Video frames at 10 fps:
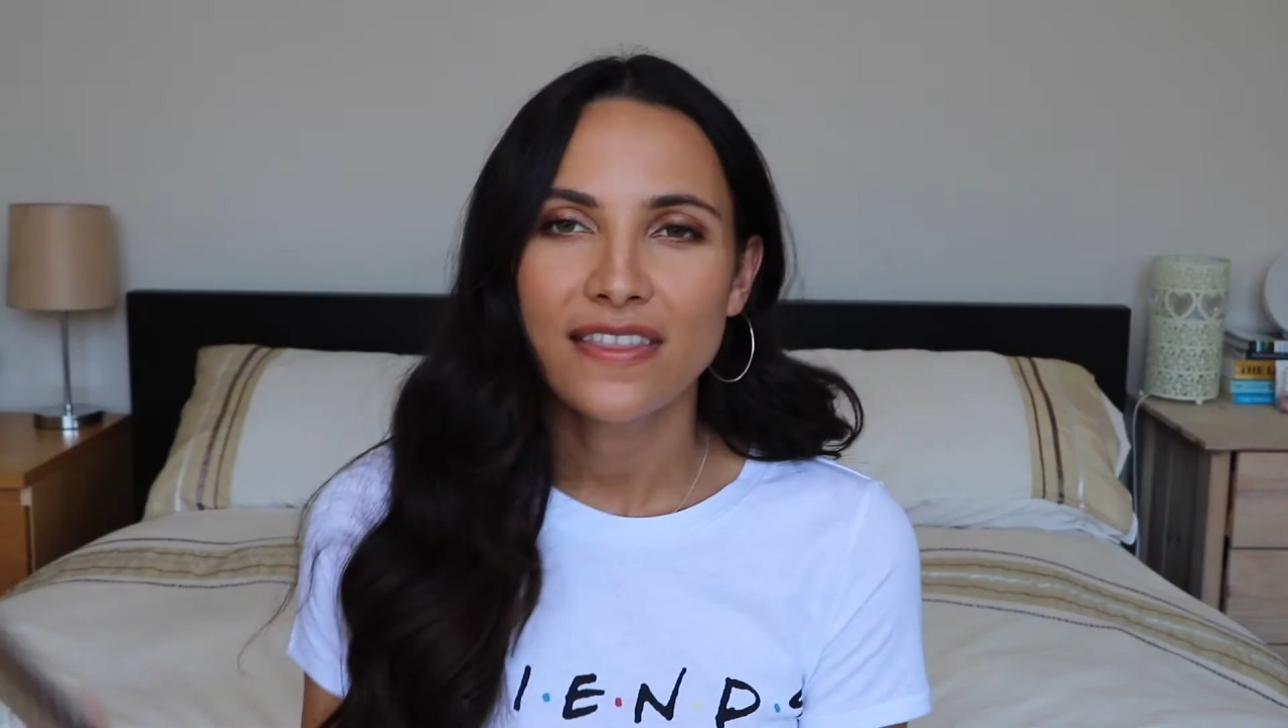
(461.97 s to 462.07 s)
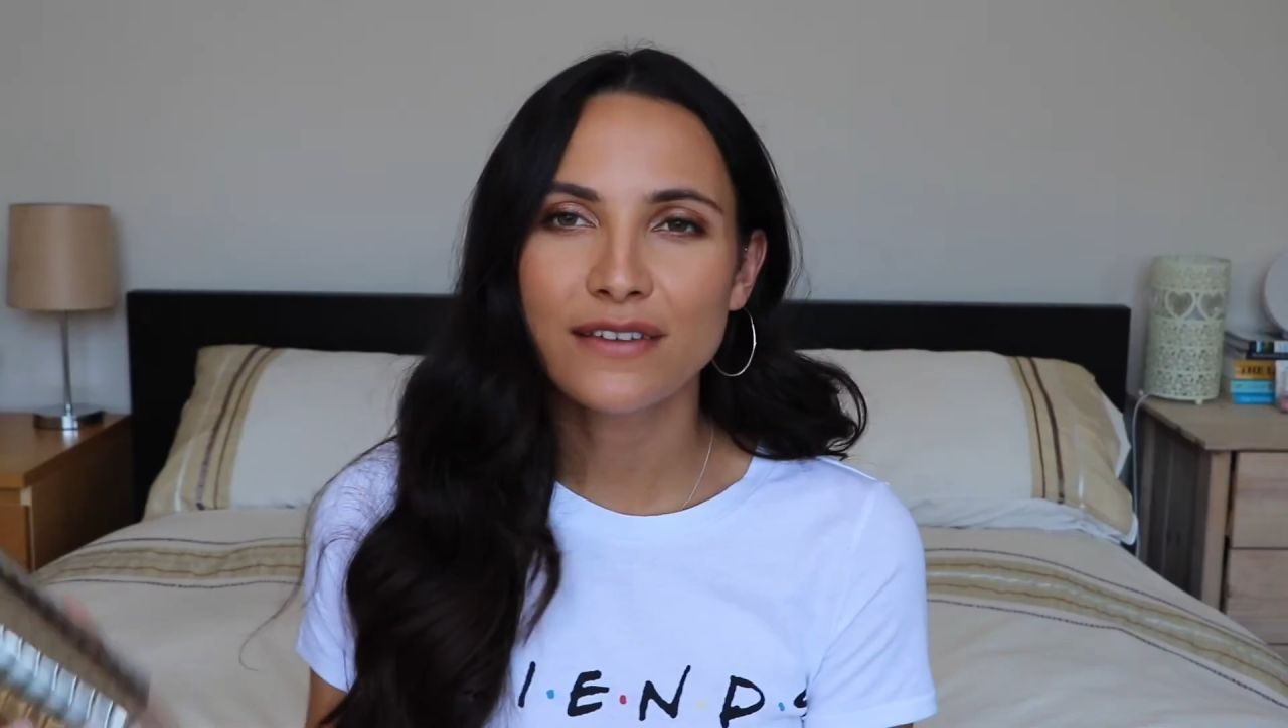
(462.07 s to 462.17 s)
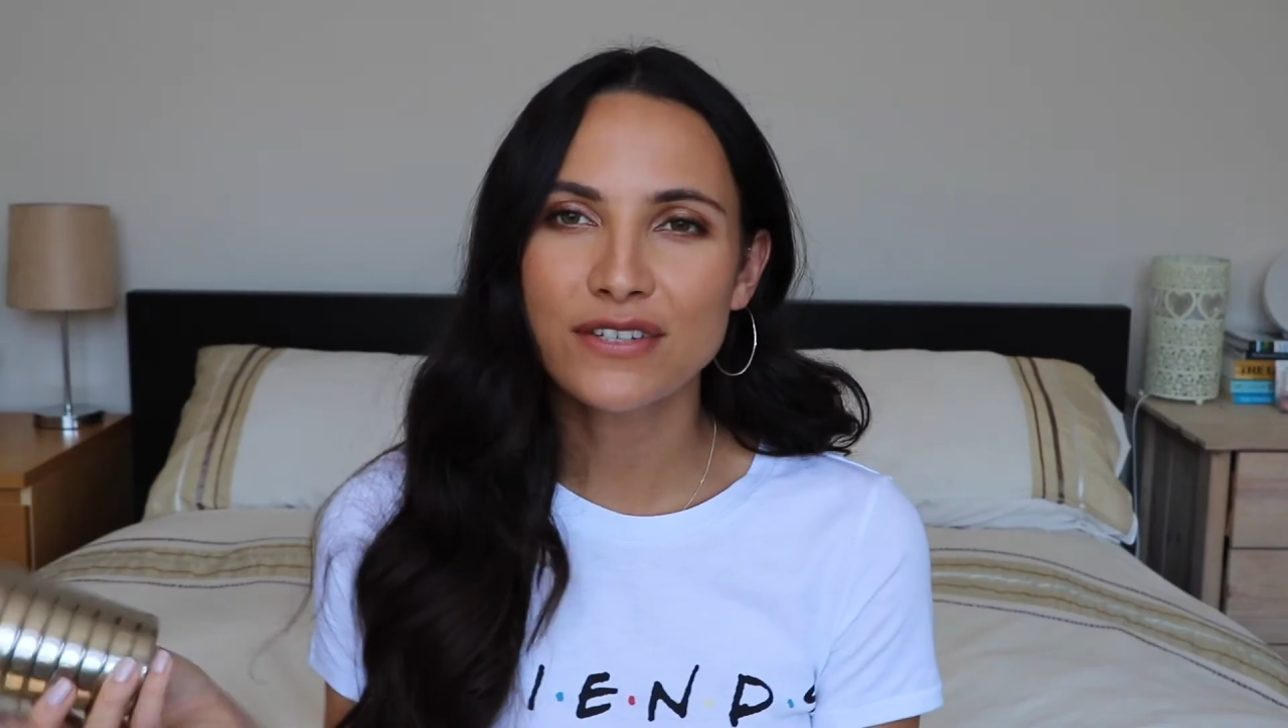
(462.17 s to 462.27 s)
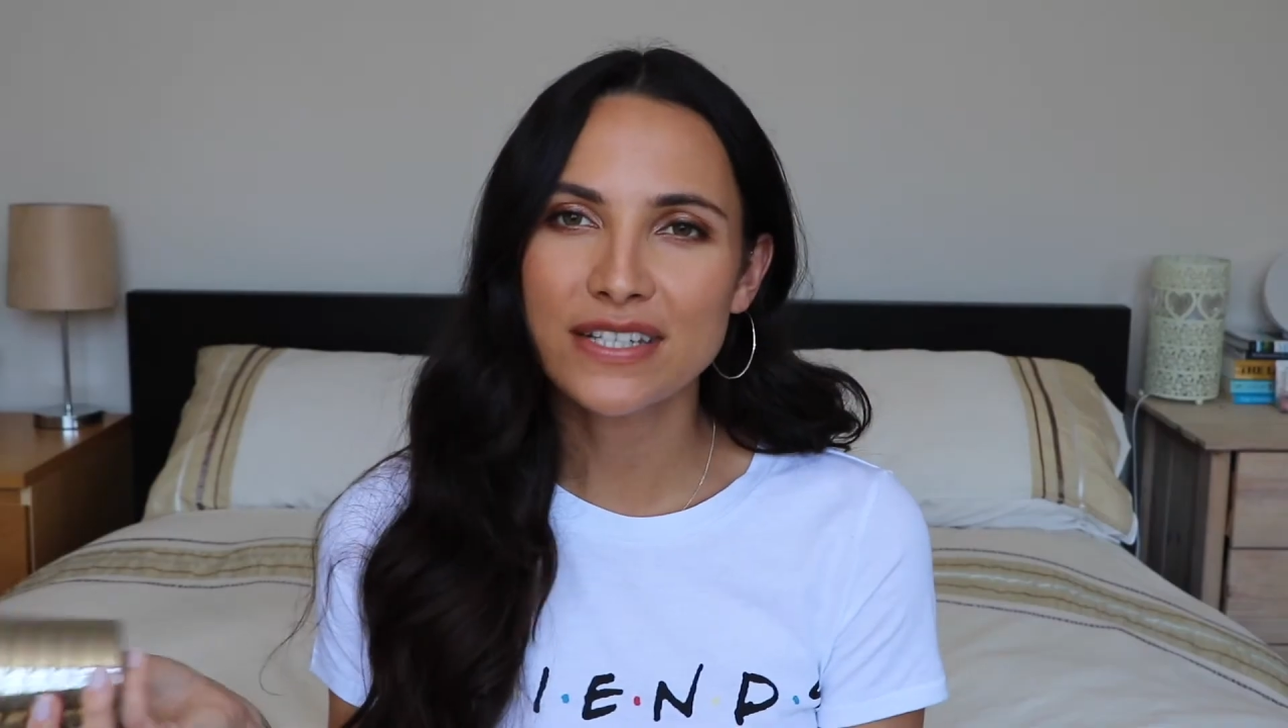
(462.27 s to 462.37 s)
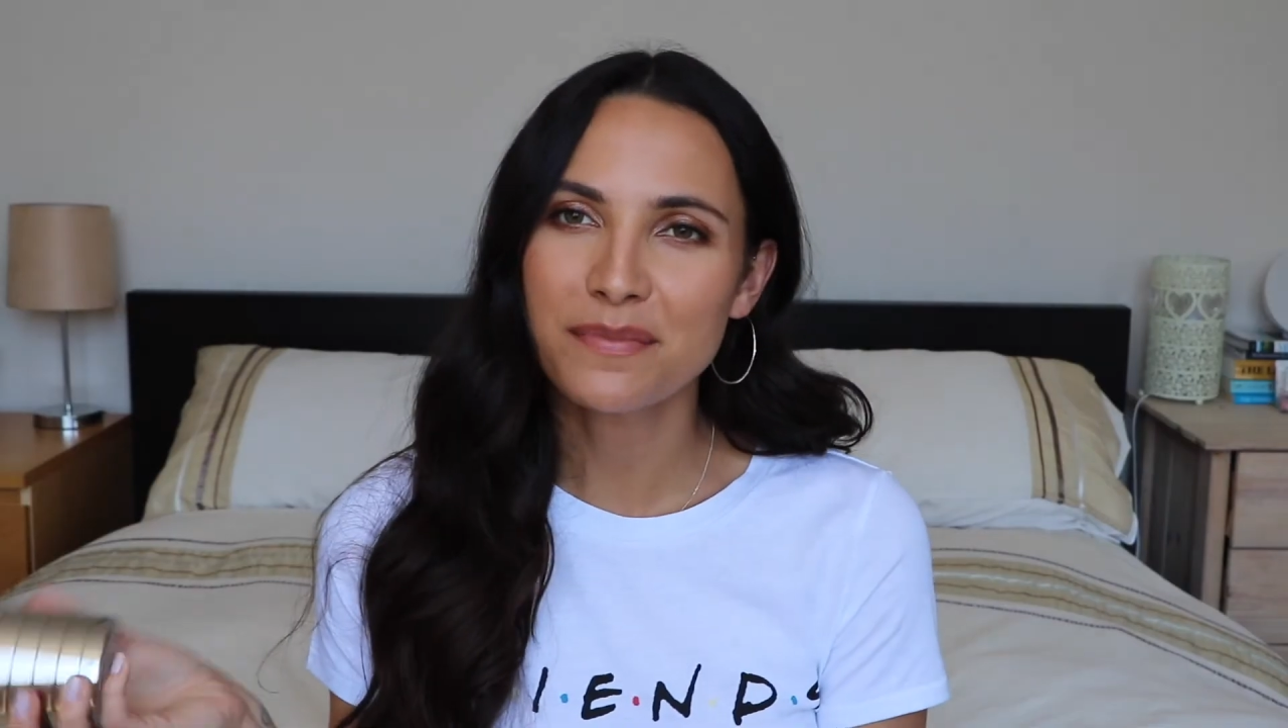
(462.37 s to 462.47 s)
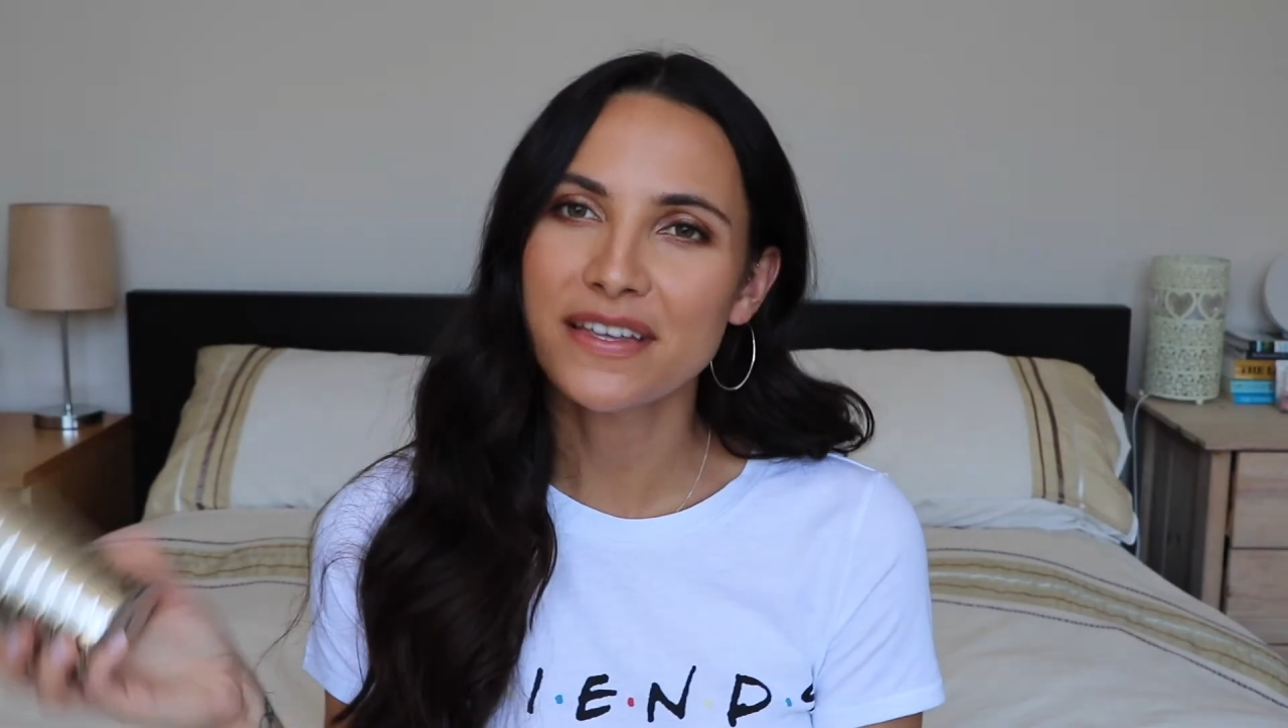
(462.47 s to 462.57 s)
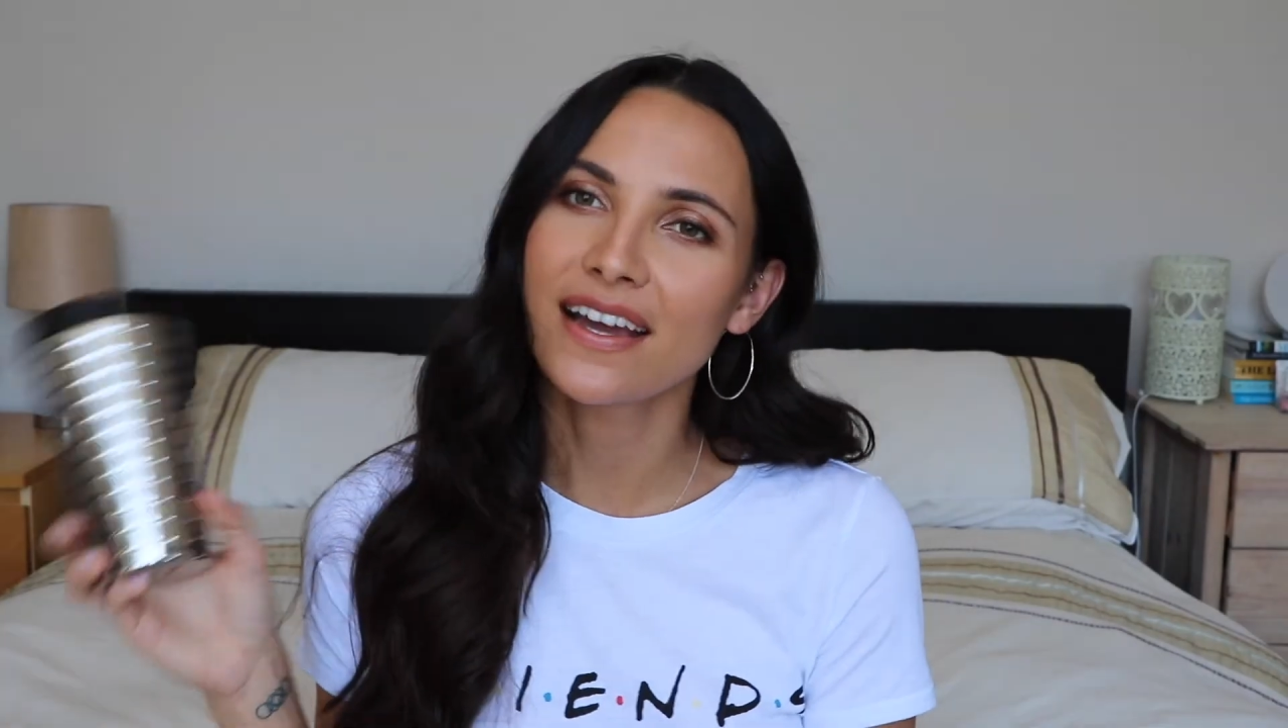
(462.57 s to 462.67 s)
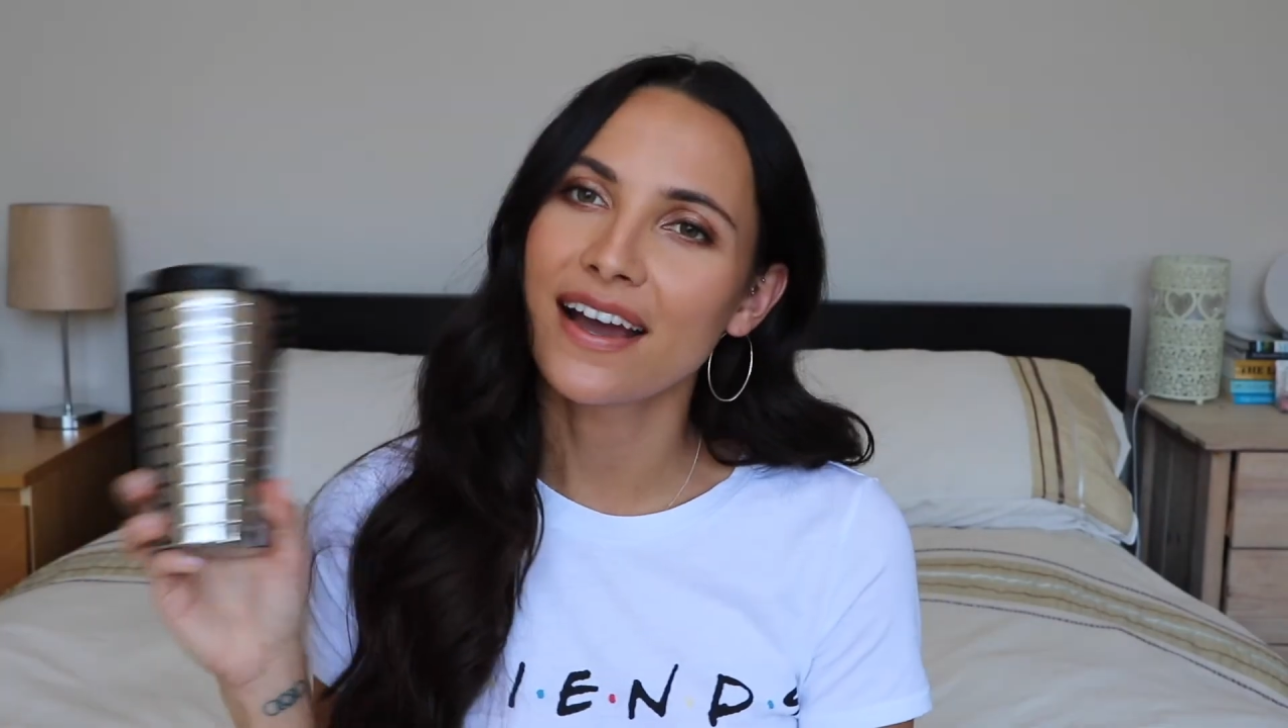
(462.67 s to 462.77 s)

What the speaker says: Then for something